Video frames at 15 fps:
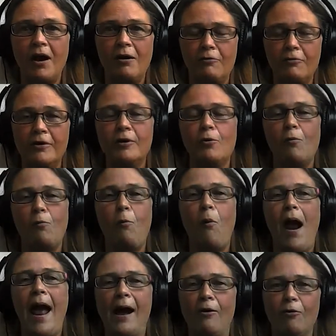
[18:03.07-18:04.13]
a real
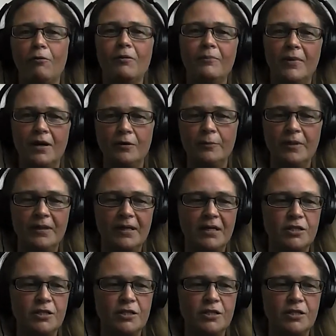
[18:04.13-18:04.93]
wow moment.